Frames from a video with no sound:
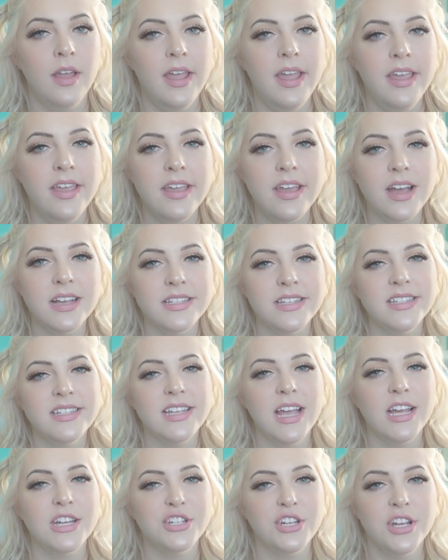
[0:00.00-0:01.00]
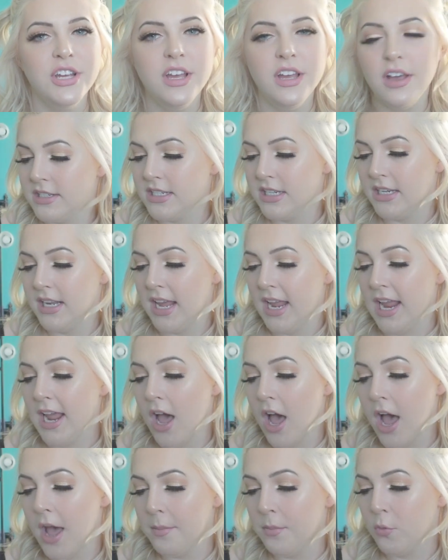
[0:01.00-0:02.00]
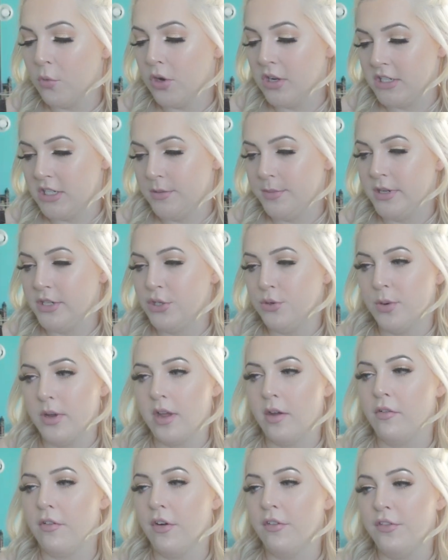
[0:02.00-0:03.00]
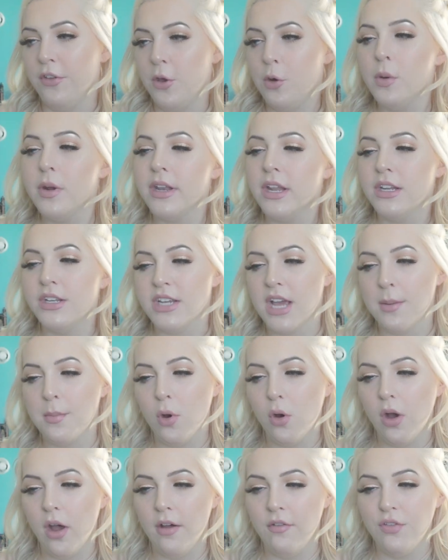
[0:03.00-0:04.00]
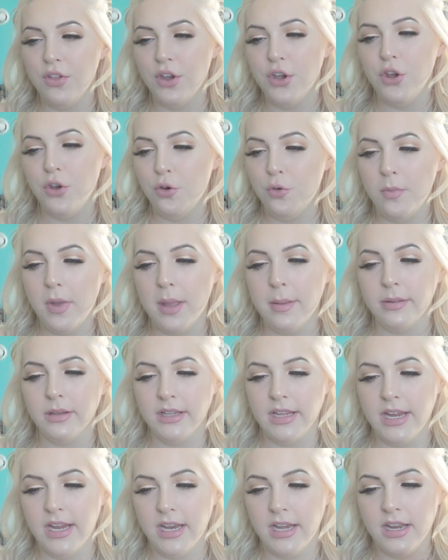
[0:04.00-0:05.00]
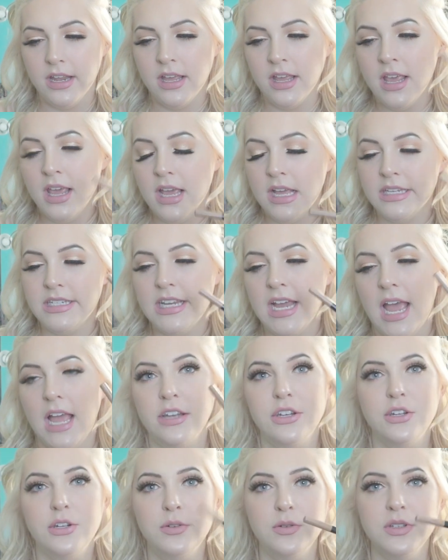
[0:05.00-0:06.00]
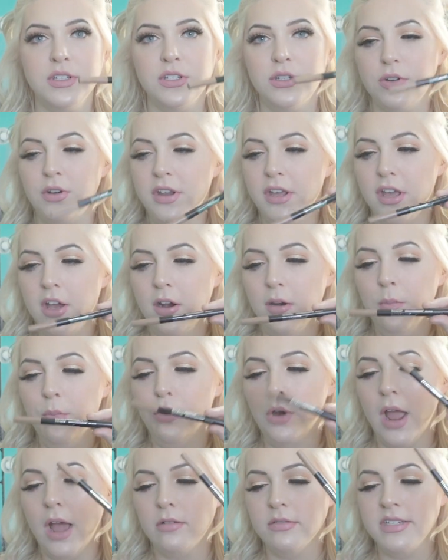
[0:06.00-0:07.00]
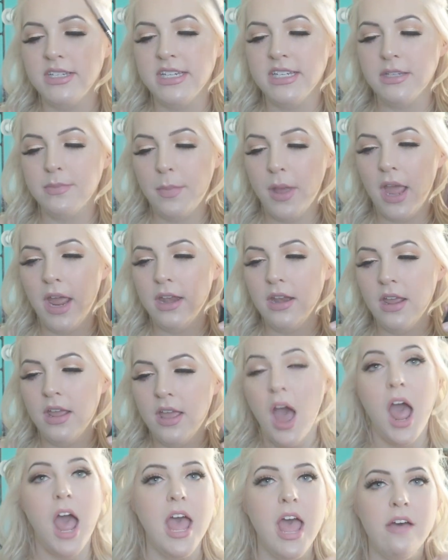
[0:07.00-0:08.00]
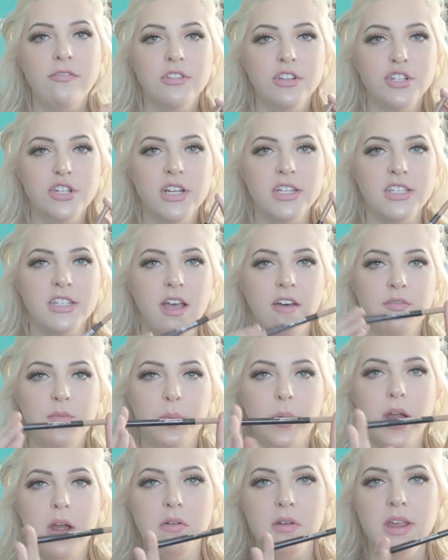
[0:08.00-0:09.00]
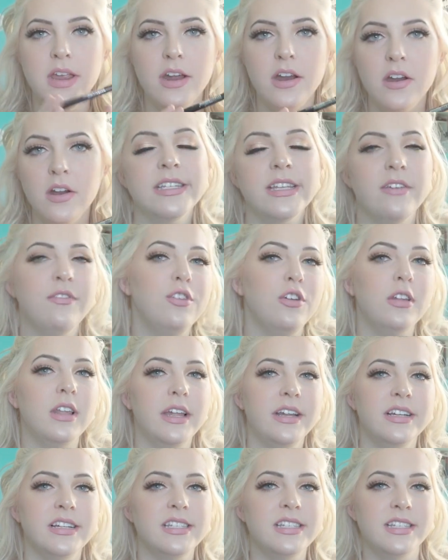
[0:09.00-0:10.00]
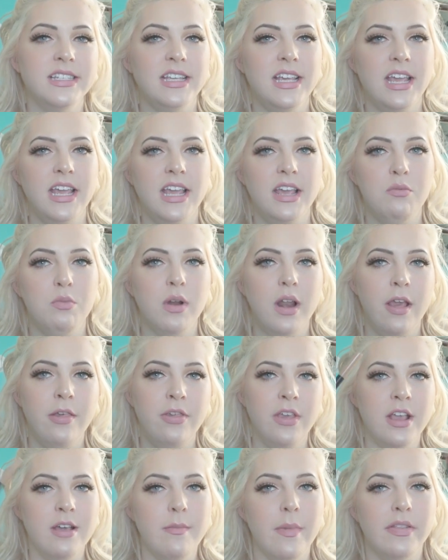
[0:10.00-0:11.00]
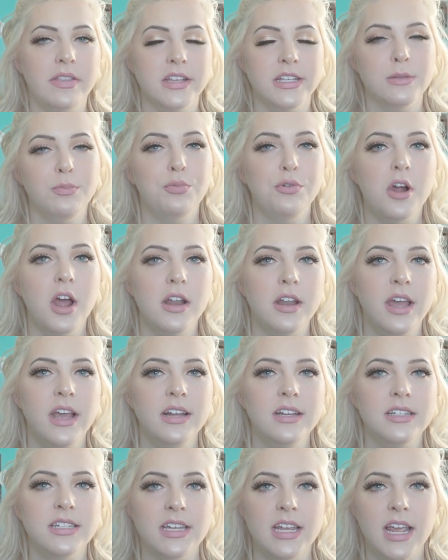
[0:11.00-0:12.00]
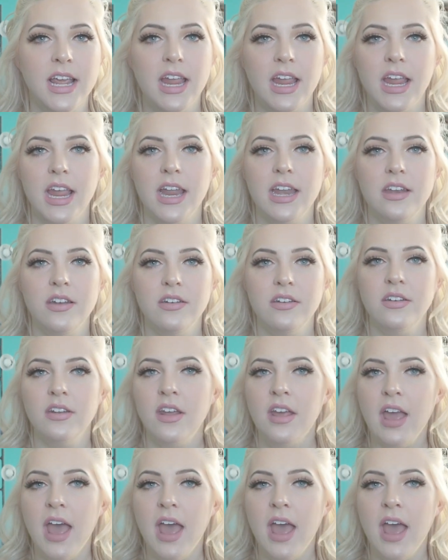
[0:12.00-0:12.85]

Hey guys, it's Sasha. Today I'm going to be doing a review and a demo of the new Maybelline Tattoo Studio Brow Tint Pen. I have the shade Soft Brown here. If you'd like to see what I think about this product and